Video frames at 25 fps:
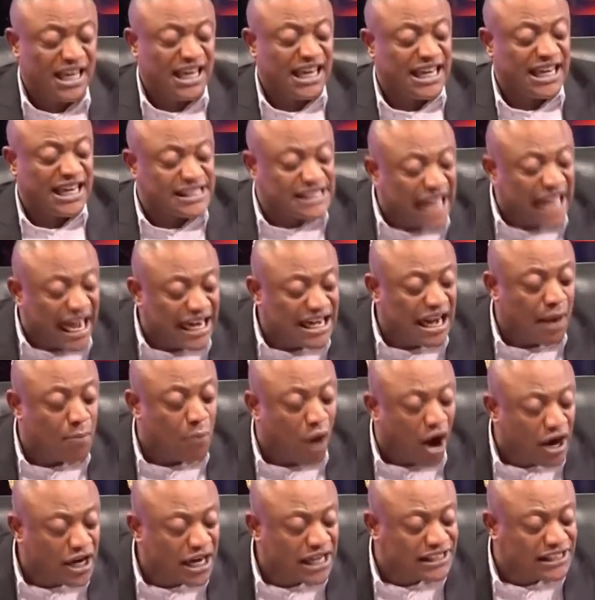He said the
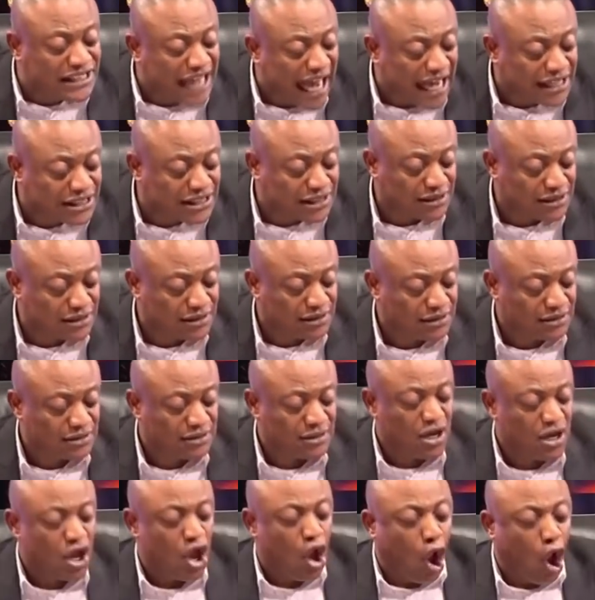modern judge
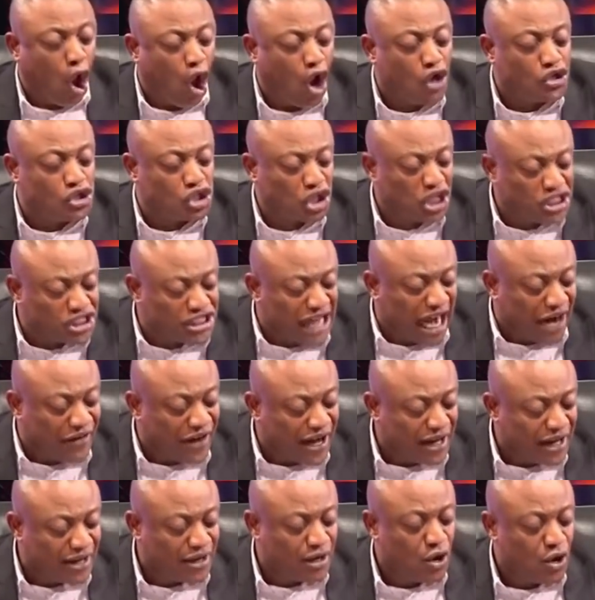or
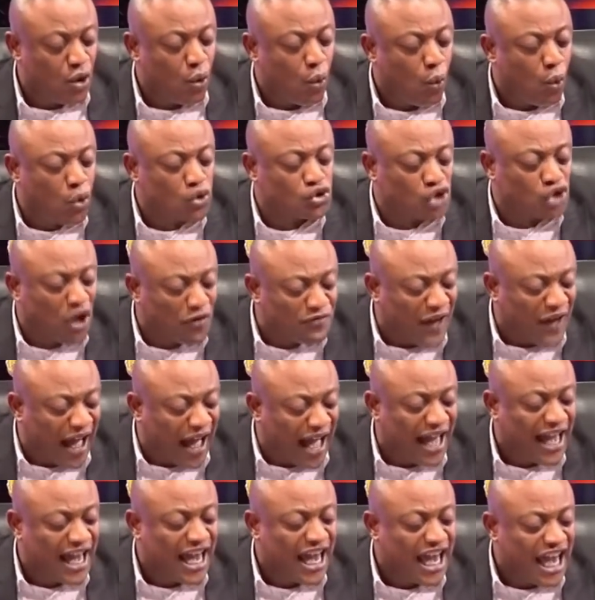judiciary will
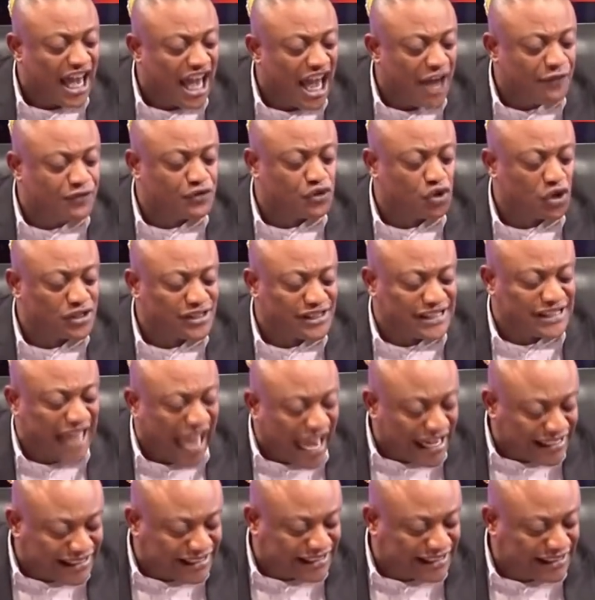suffer if
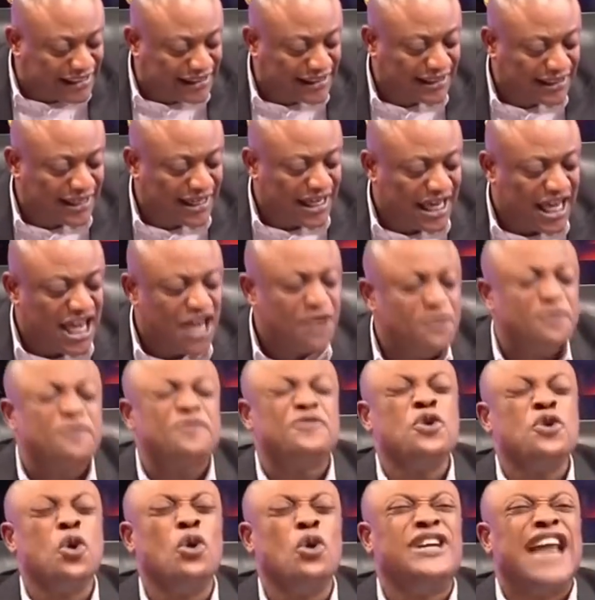society
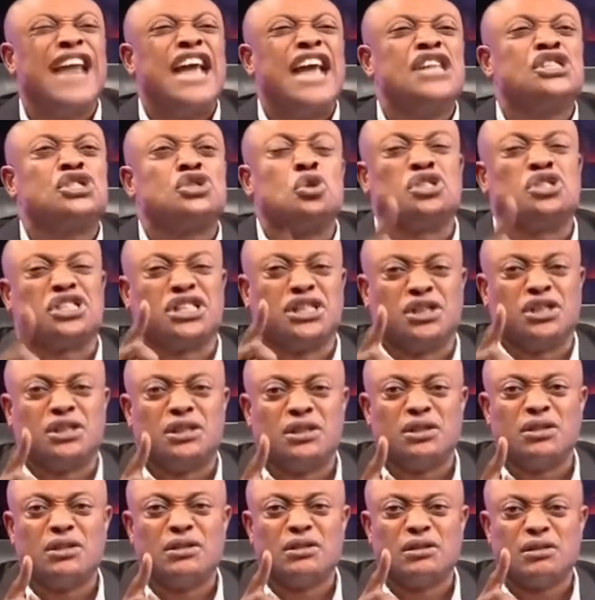view the institution,
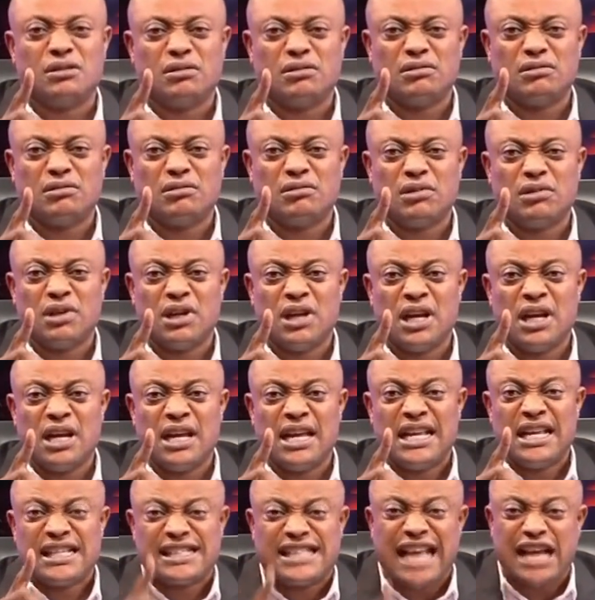
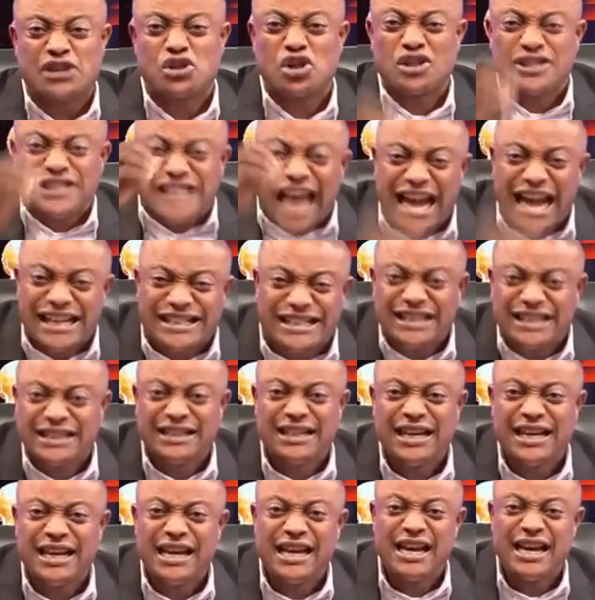say society,
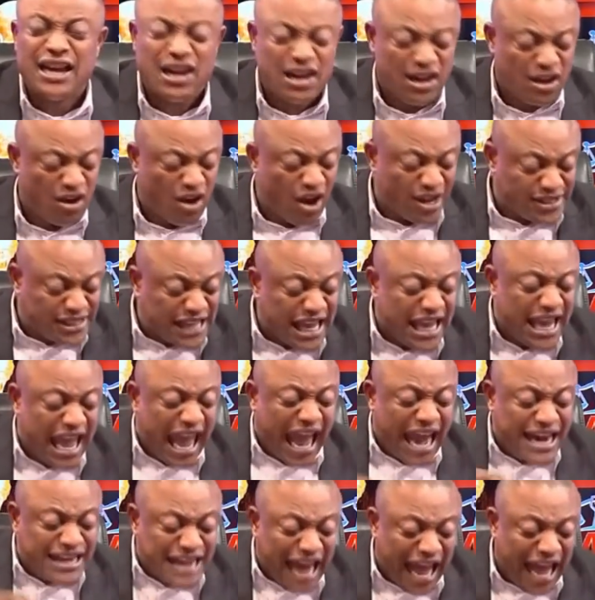or say,
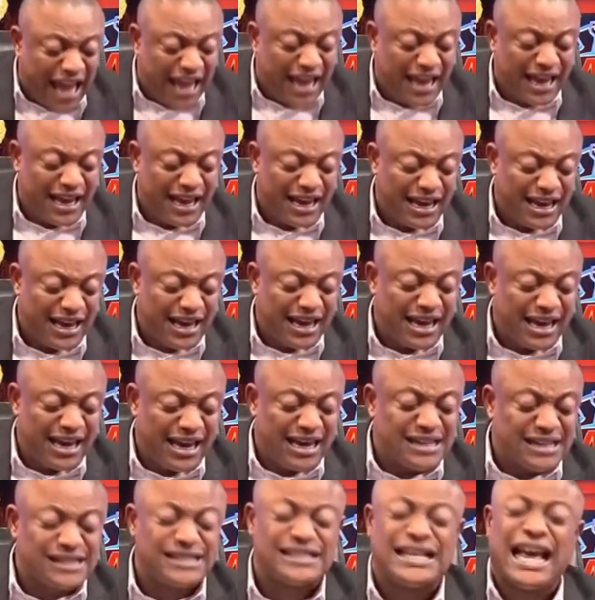and
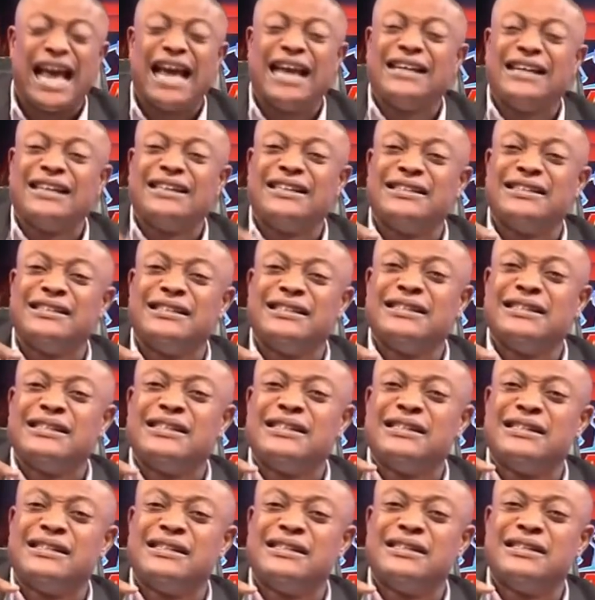say,
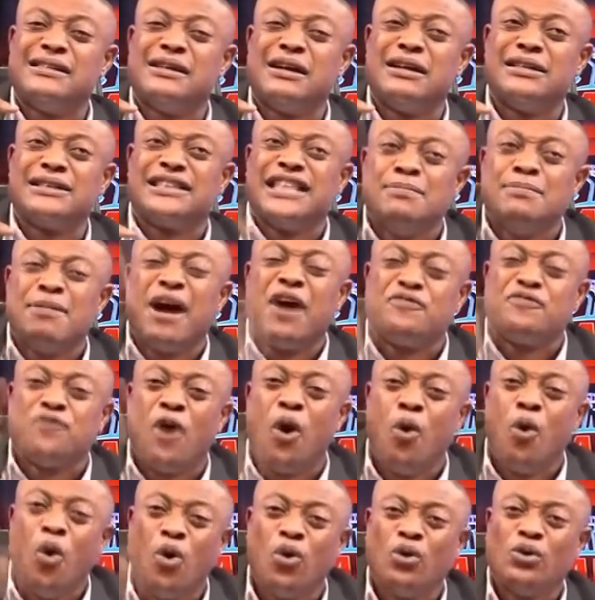
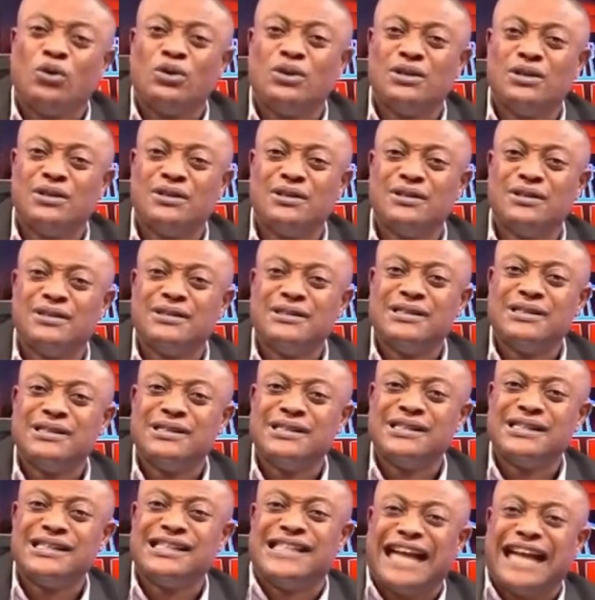Timofo
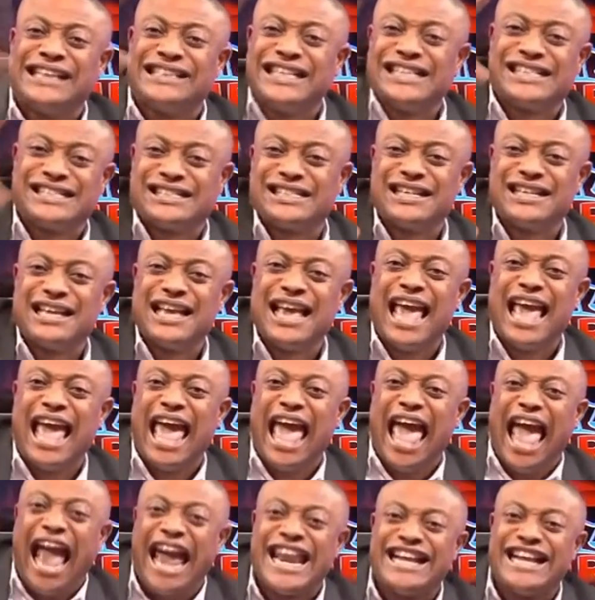judges,
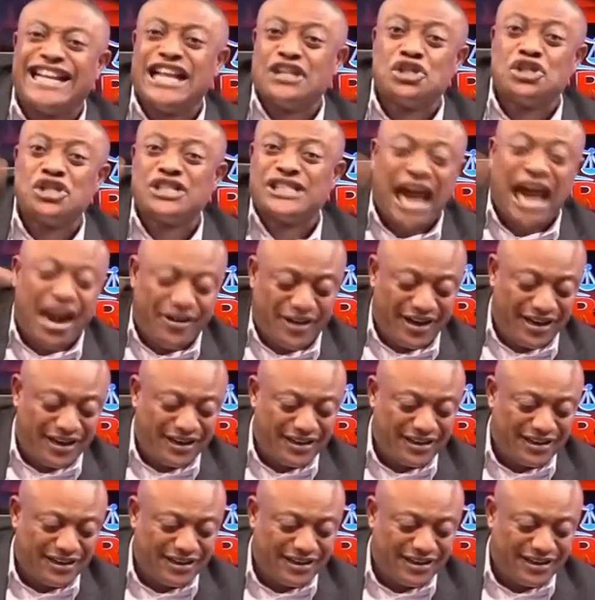and the judiciary,